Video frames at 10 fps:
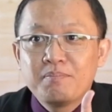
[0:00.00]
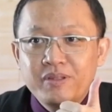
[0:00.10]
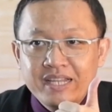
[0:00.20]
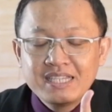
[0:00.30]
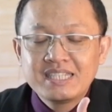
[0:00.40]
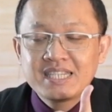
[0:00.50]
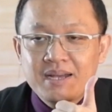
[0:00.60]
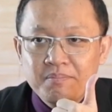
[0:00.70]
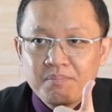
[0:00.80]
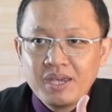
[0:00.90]
please
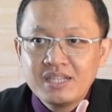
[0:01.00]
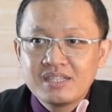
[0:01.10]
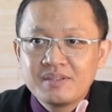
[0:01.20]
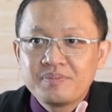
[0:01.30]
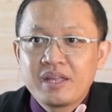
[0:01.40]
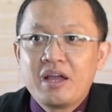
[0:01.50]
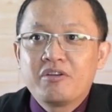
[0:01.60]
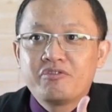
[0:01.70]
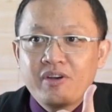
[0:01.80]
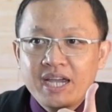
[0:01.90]
submit
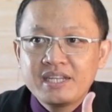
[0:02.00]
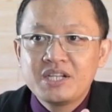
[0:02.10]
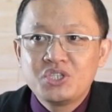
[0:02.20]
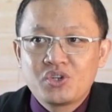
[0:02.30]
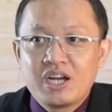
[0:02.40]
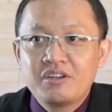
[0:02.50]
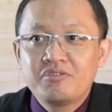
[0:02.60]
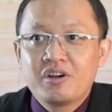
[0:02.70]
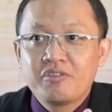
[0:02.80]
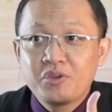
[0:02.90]
final
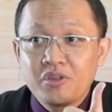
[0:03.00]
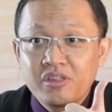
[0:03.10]
draft of your